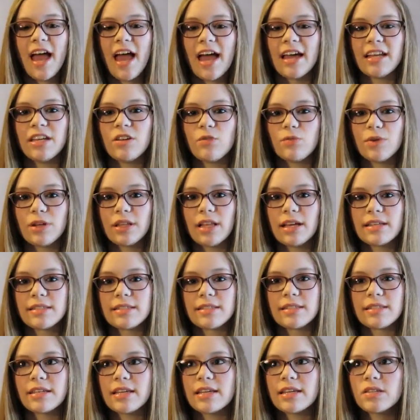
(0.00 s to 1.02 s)
and he
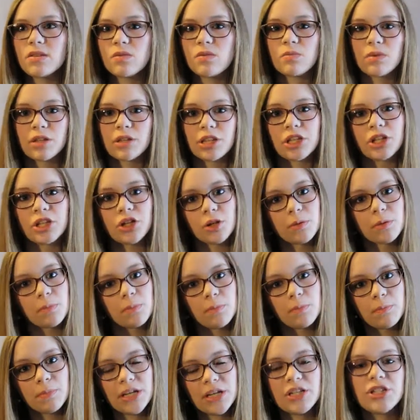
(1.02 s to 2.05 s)
realizes he has a really good
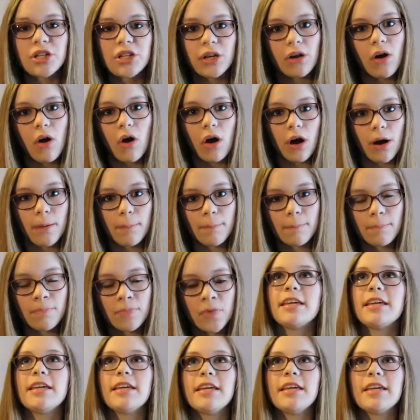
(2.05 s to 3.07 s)
pitching arm.
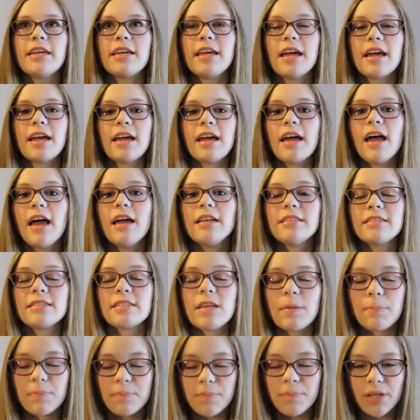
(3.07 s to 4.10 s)
He ends
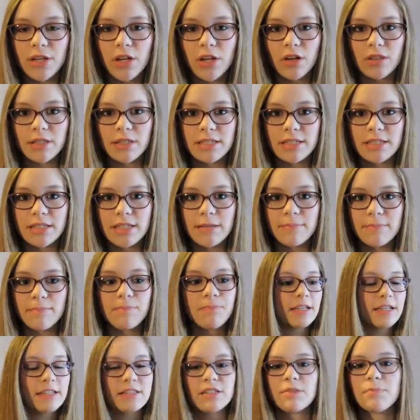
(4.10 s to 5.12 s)
up being on the team.
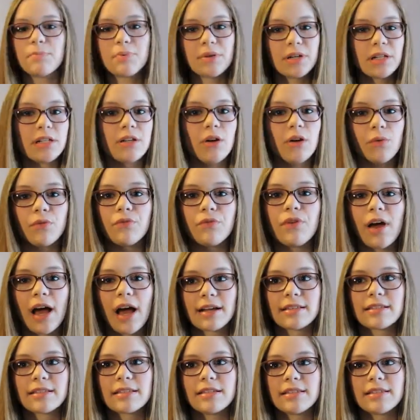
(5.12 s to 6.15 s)
It's a pretty known
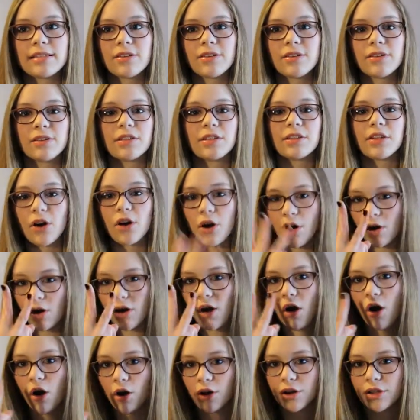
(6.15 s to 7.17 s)
fact considering that
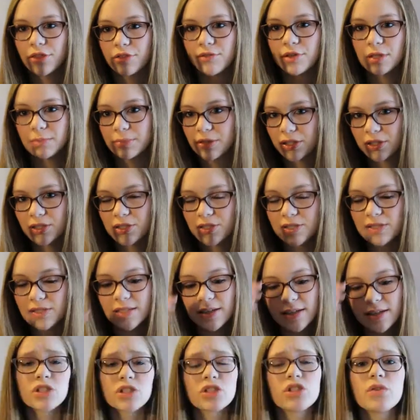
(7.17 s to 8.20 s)
there are three books.
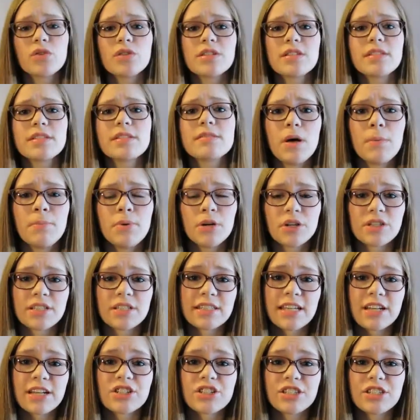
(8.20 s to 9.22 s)
So this is a book that's
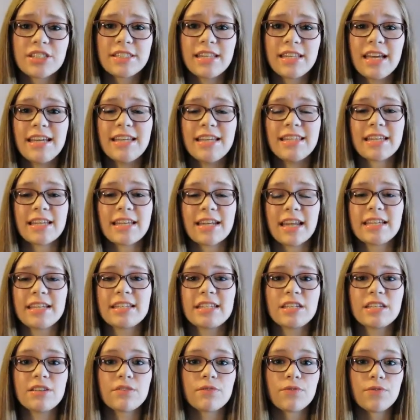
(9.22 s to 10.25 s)
actually set in the
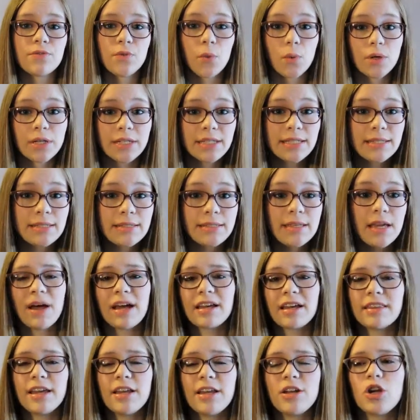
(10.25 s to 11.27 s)
1940s.
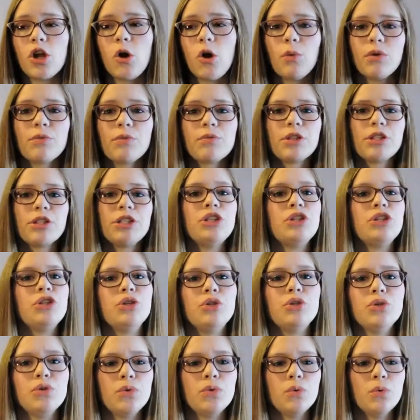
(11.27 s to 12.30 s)
Back then no one really
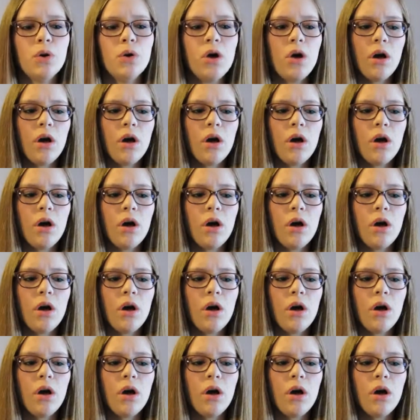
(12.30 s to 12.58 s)
knew